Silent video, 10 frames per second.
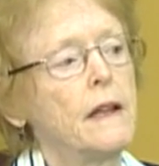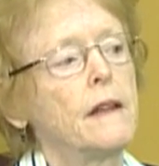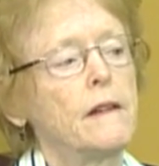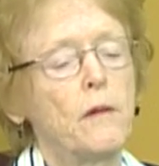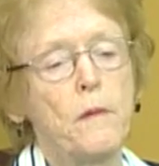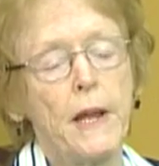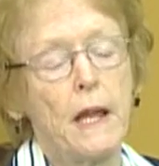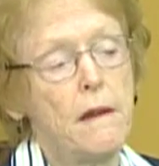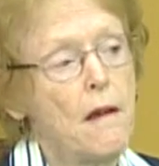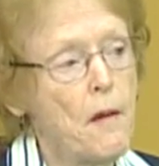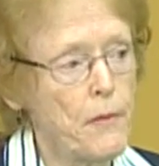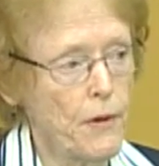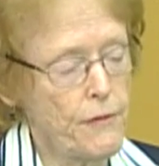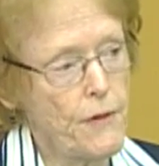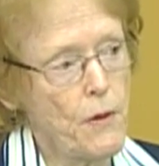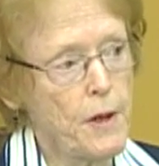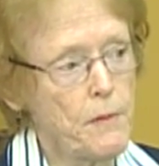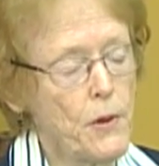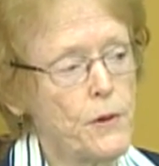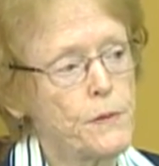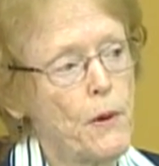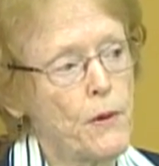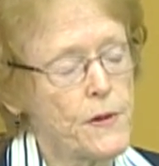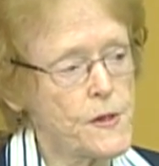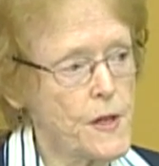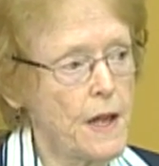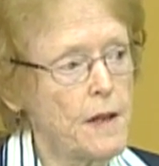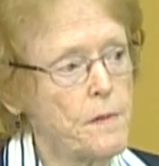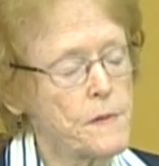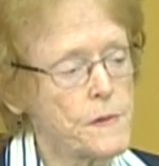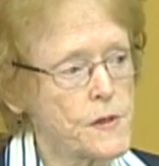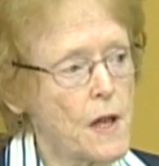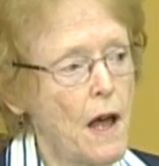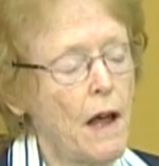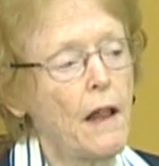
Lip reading: there will be a number of voting booths, both the stand-up style